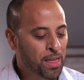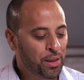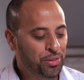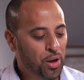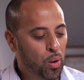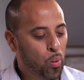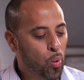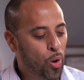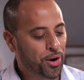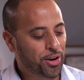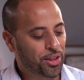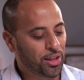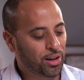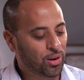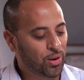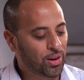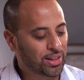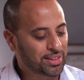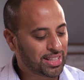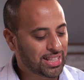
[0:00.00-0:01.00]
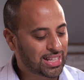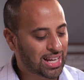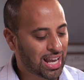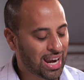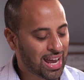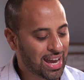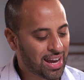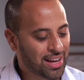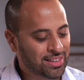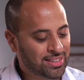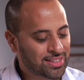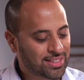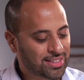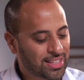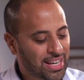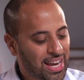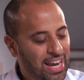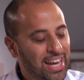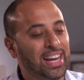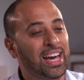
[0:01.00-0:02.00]
The word of the Lord
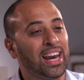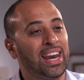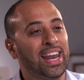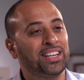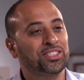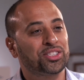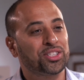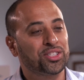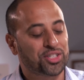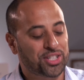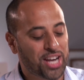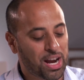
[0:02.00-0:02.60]
declares in Galatians